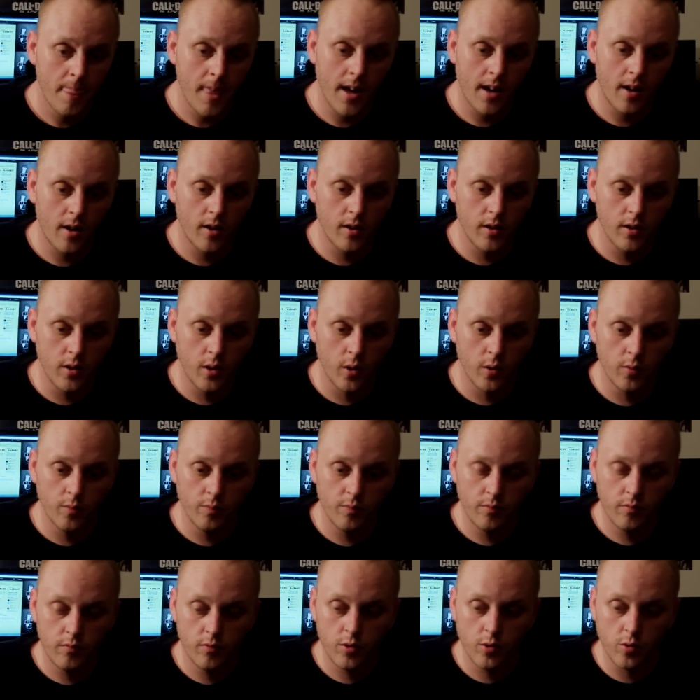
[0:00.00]
that are,
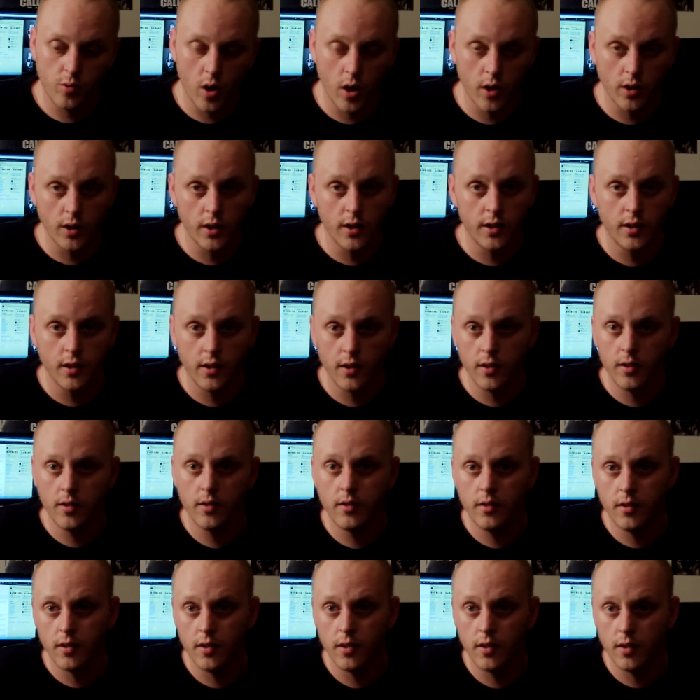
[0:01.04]
struggling
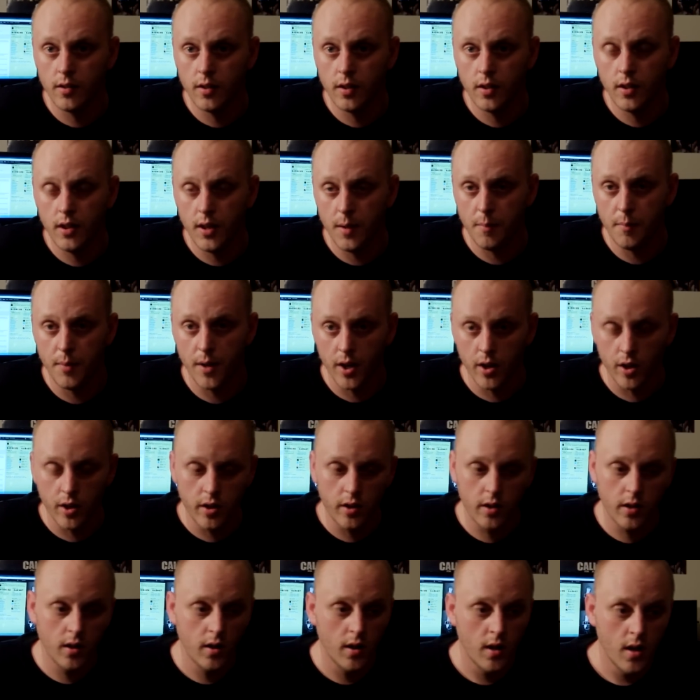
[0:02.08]
to get bigger.